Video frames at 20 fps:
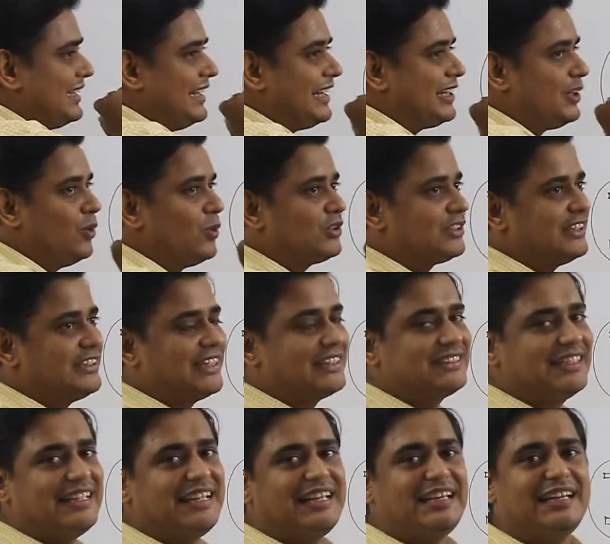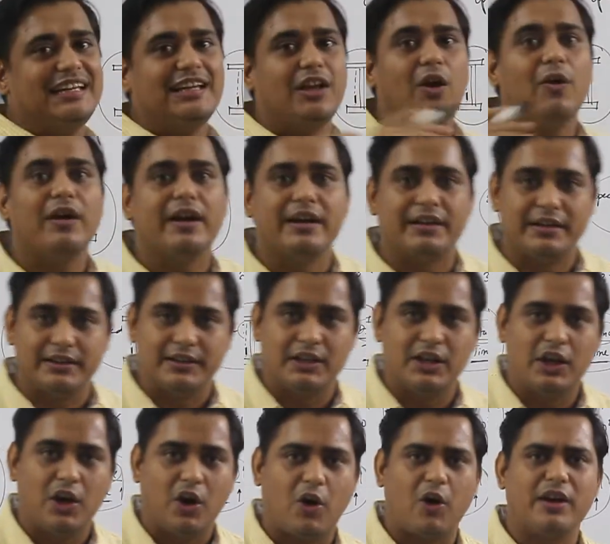it has elongated,
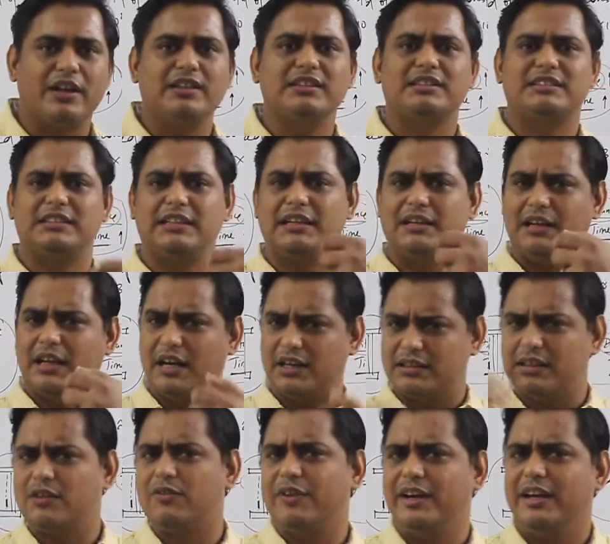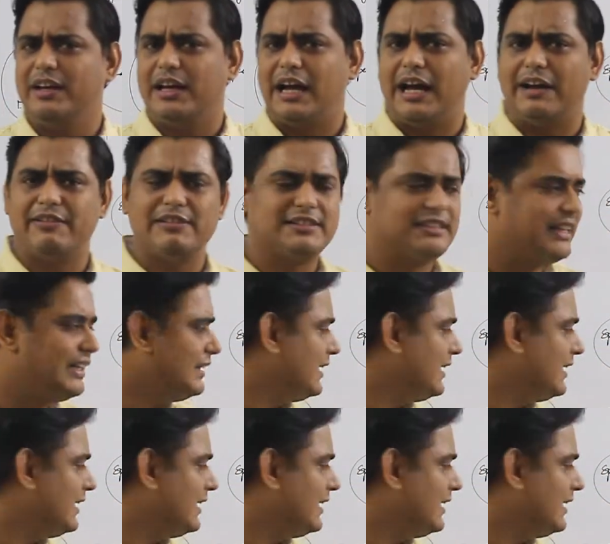or in other way I will say